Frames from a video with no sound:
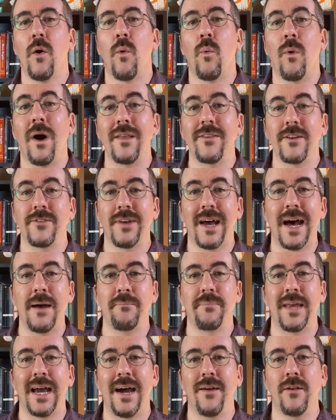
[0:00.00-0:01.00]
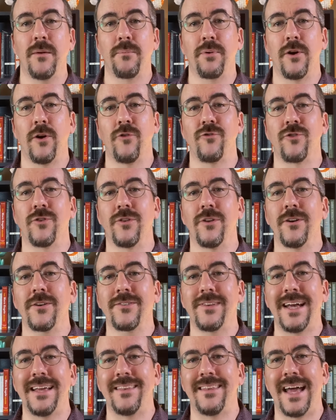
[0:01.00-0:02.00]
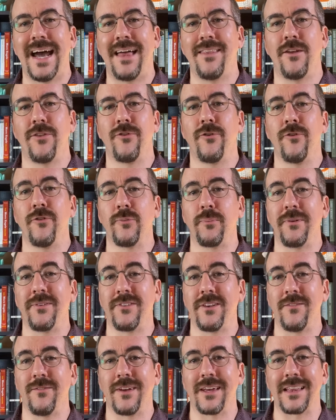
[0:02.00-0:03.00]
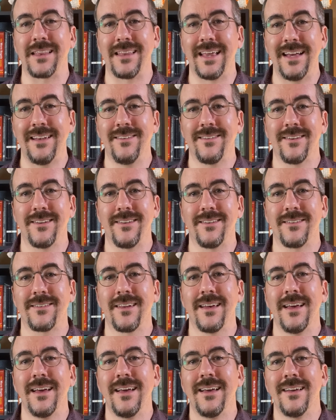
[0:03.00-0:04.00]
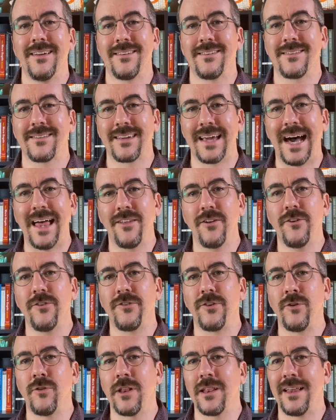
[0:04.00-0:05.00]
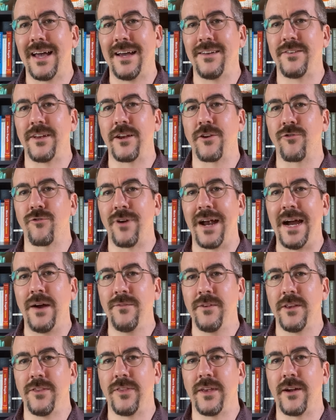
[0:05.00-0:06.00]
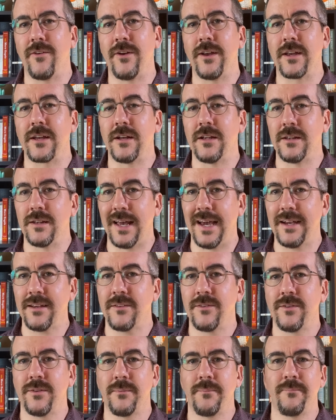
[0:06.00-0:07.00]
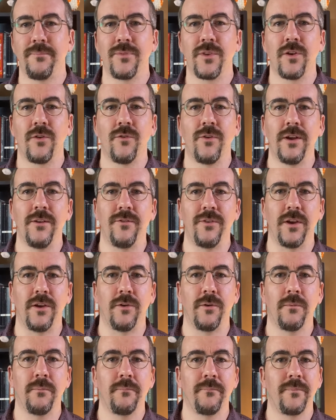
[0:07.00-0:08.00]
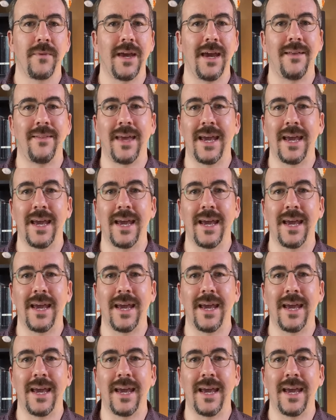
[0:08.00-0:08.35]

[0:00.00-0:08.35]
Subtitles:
While the top-down approach looks at data through specific lenses, scholars utilizing grounded theory collect, review, and